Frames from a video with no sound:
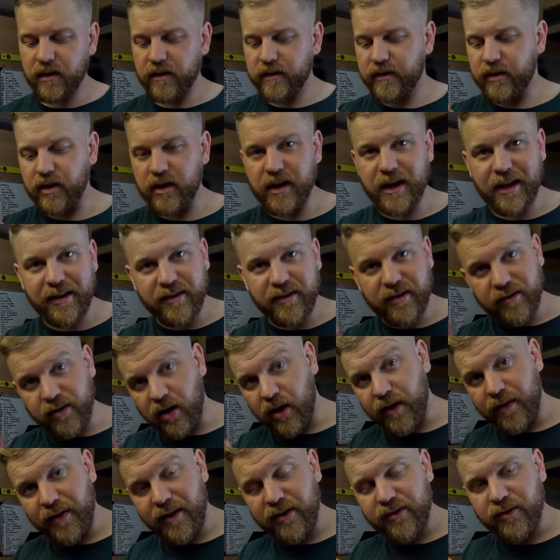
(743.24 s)
So you need to
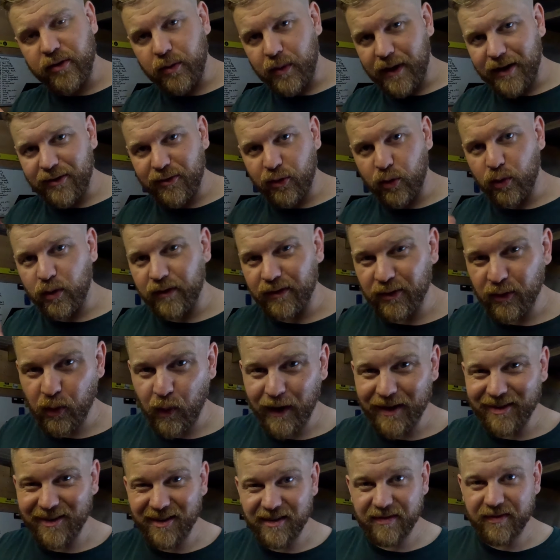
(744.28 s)
tighten this to a torque of
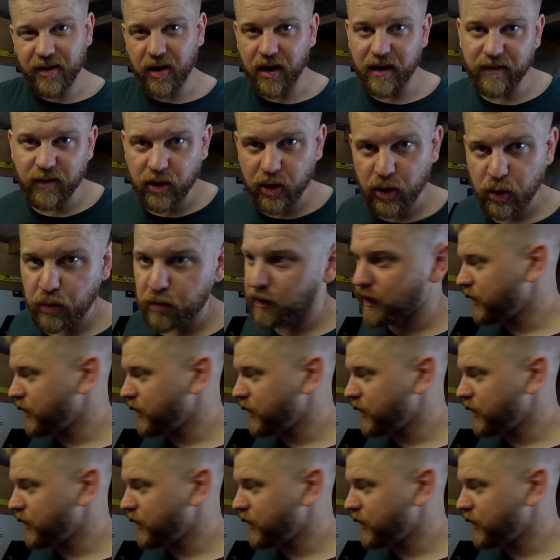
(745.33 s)
25 Newton